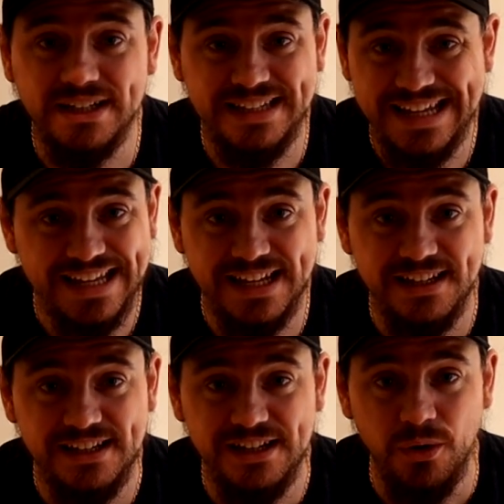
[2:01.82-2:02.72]
idea
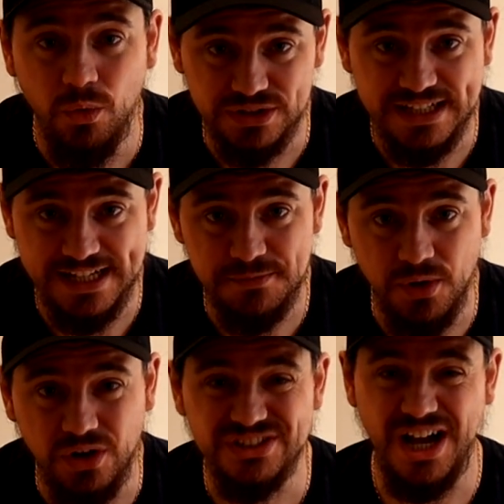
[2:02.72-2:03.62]
what's in this
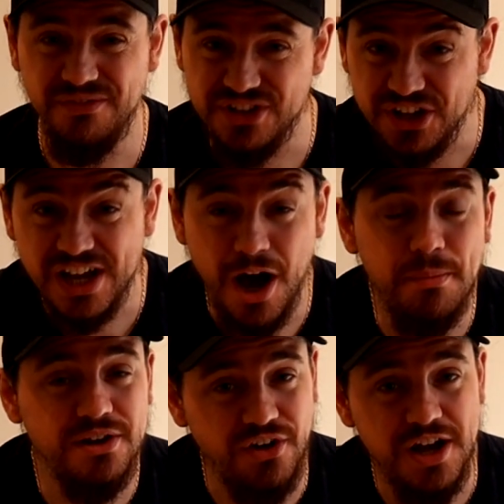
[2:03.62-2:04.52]
box. Other than a
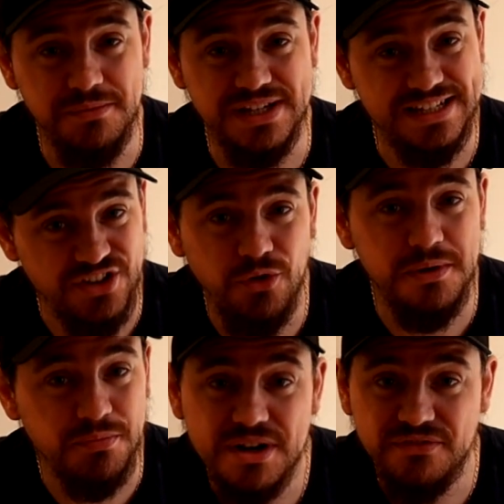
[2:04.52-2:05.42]
couple of items that he's told
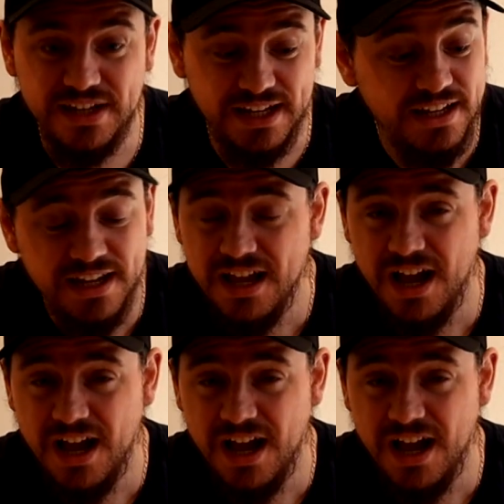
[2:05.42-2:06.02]
me briefly,